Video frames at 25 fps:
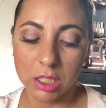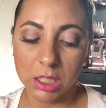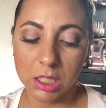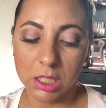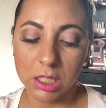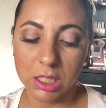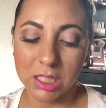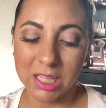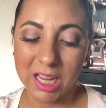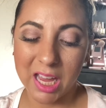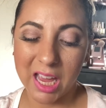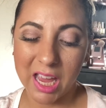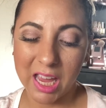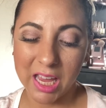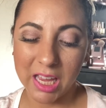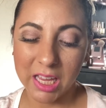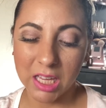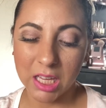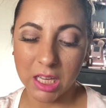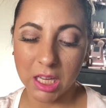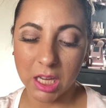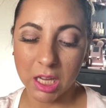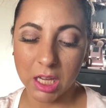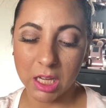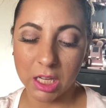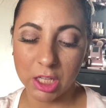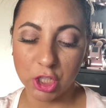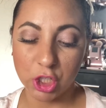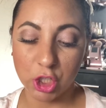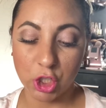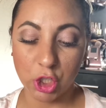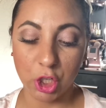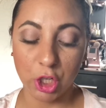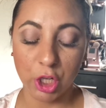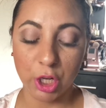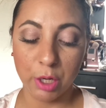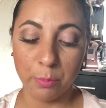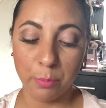Take a
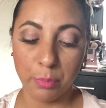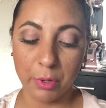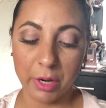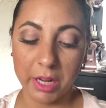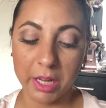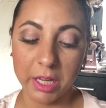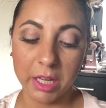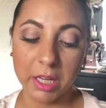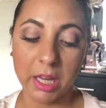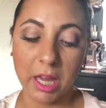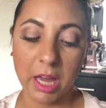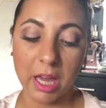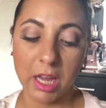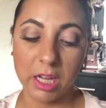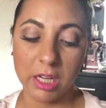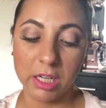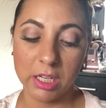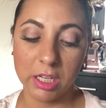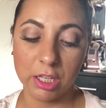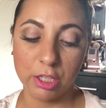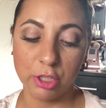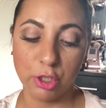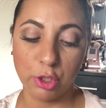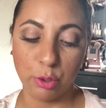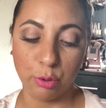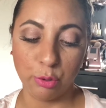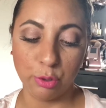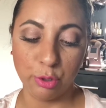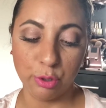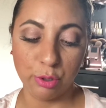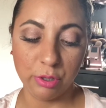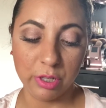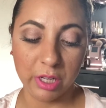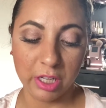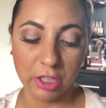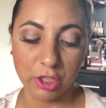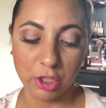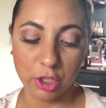Sugar Break and Social
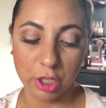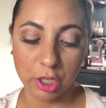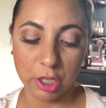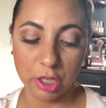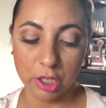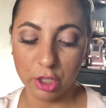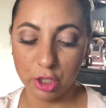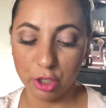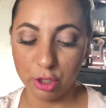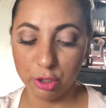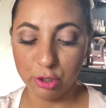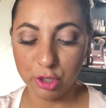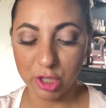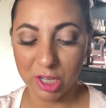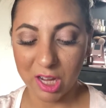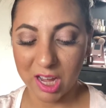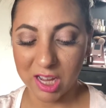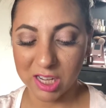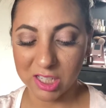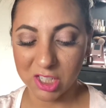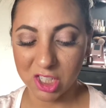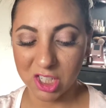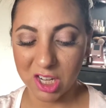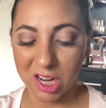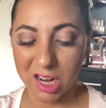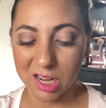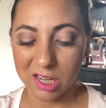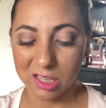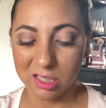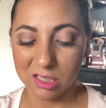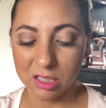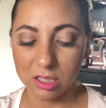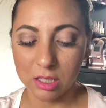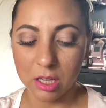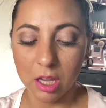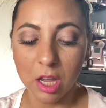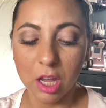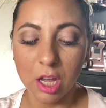Nature. Use
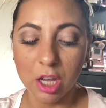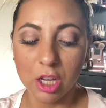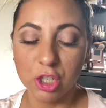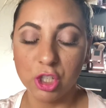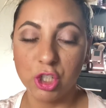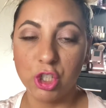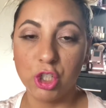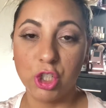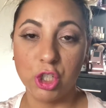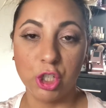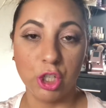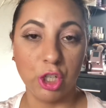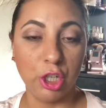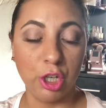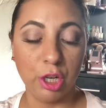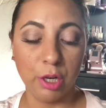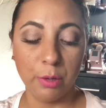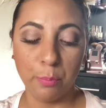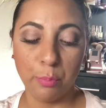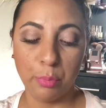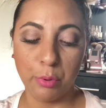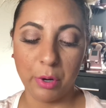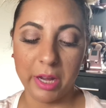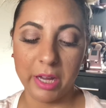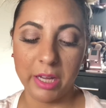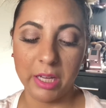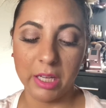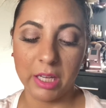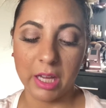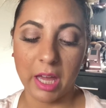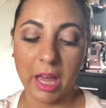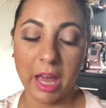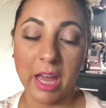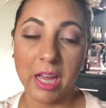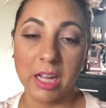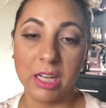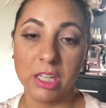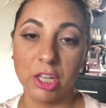hashtags Sugar Break
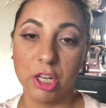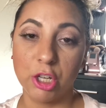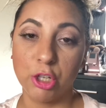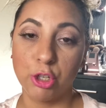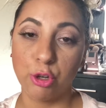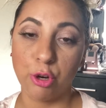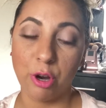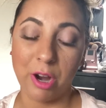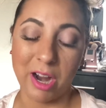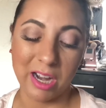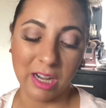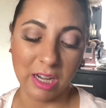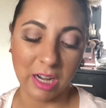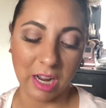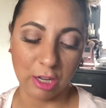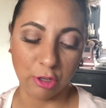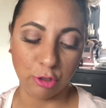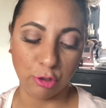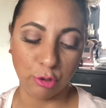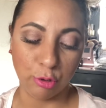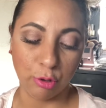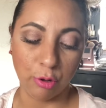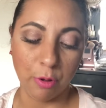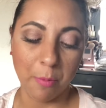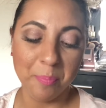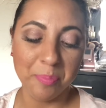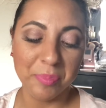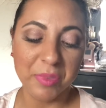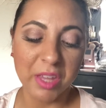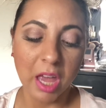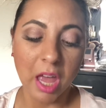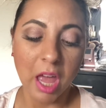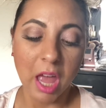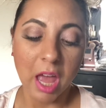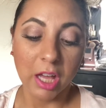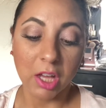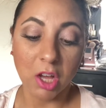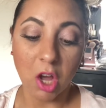and Try Natural.
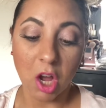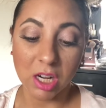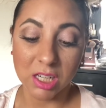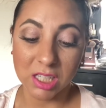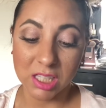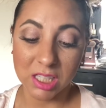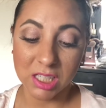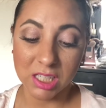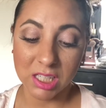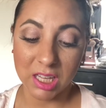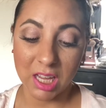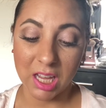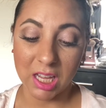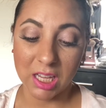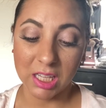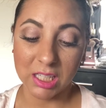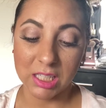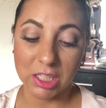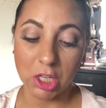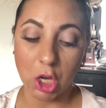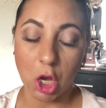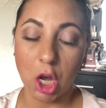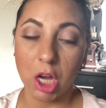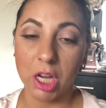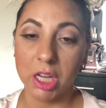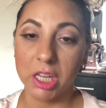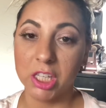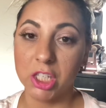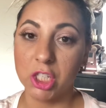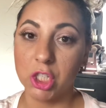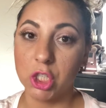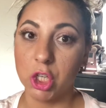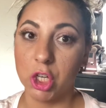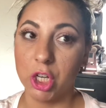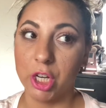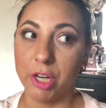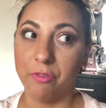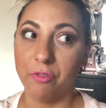Contest ends August
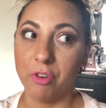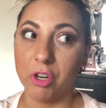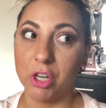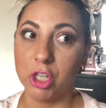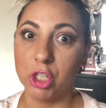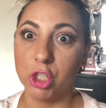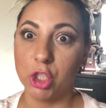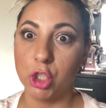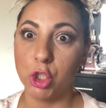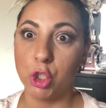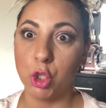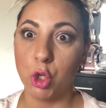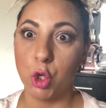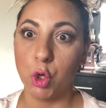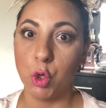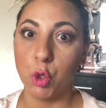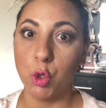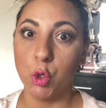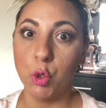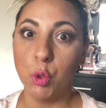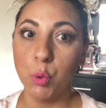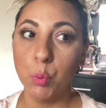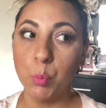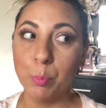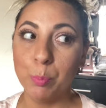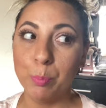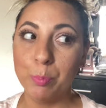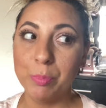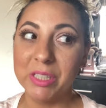31st. Oops.